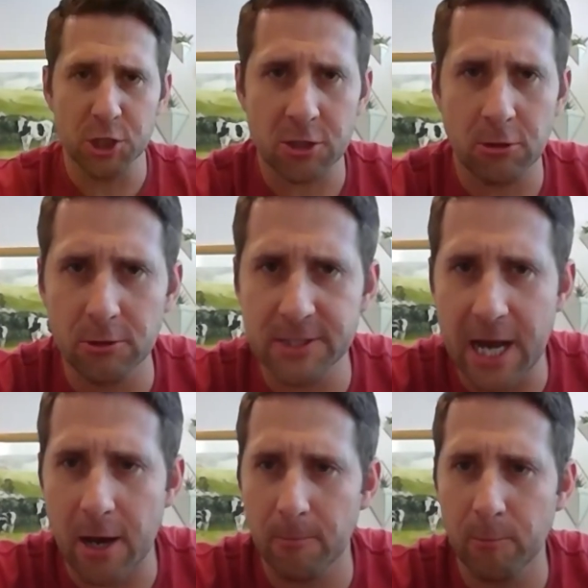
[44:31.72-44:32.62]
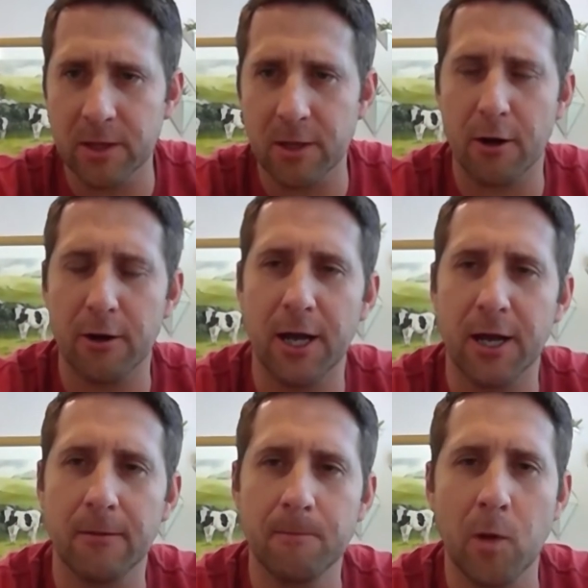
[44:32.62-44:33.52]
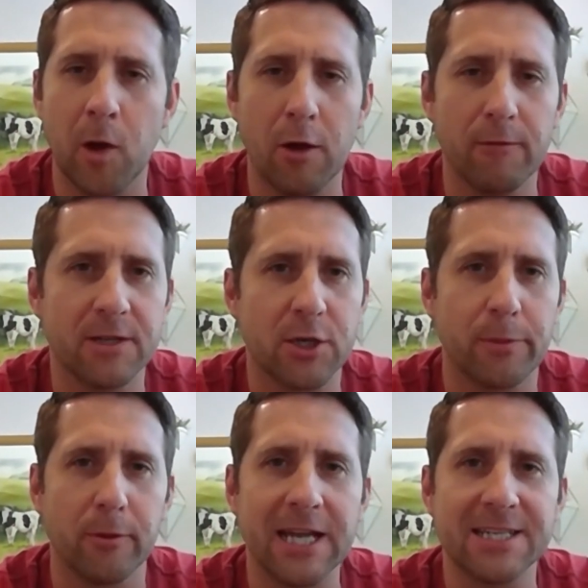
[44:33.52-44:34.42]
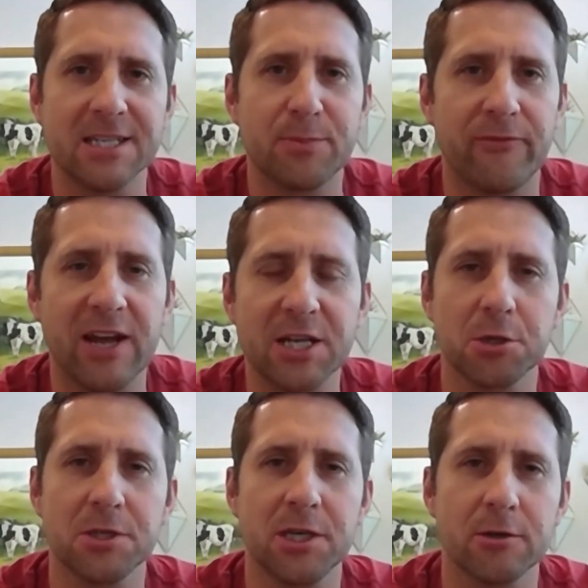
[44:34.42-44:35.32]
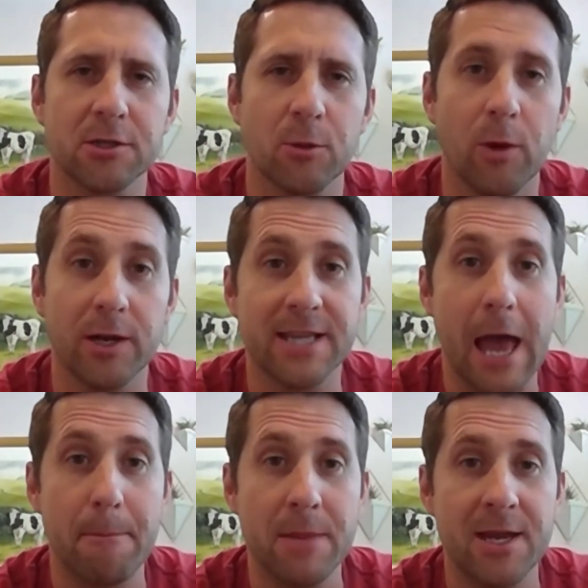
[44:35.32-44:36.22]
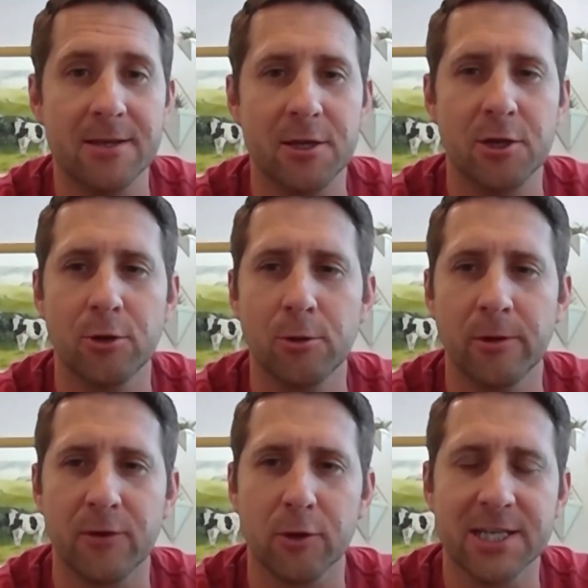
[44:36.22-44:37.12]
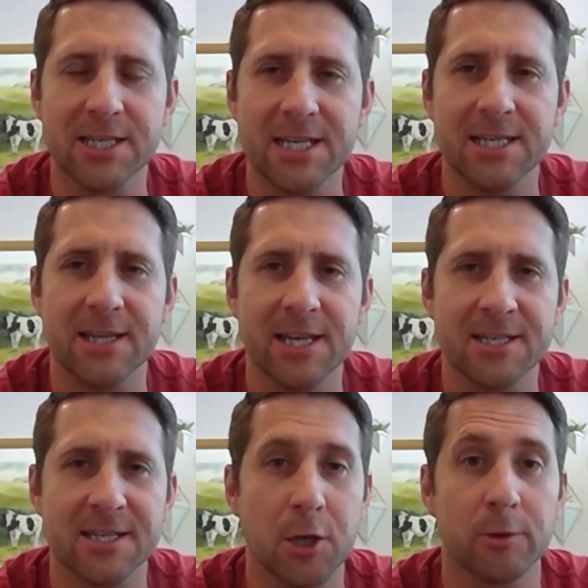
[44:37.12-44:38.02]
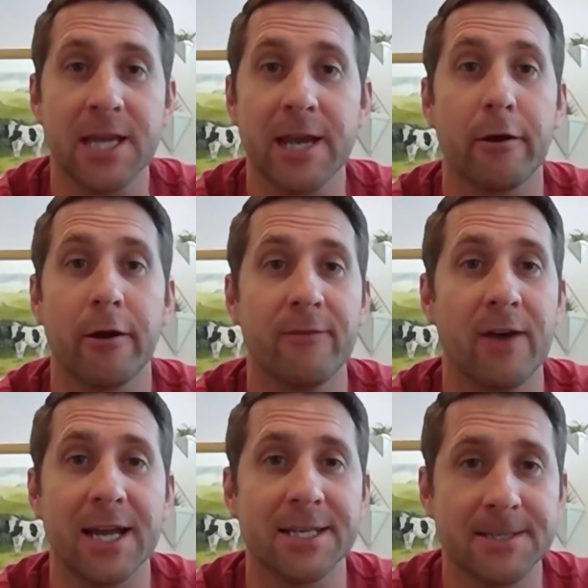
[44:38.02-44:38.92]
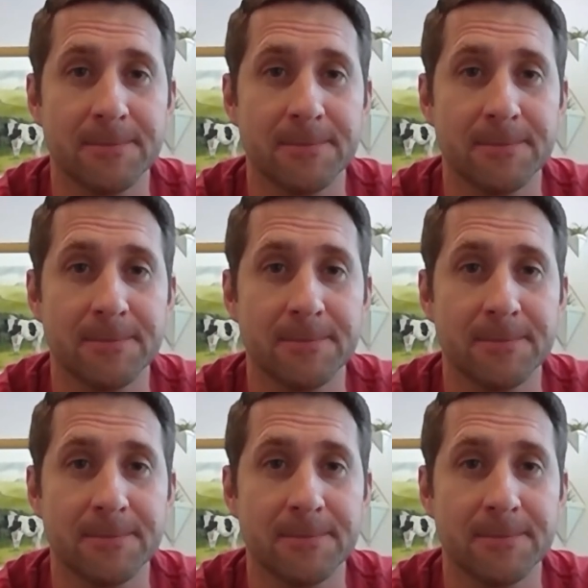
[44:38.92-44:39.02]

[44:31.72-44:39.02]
close out with our, all of us are licensed professionals here. So what does that mean to you if you're listening to this is don't take our advice.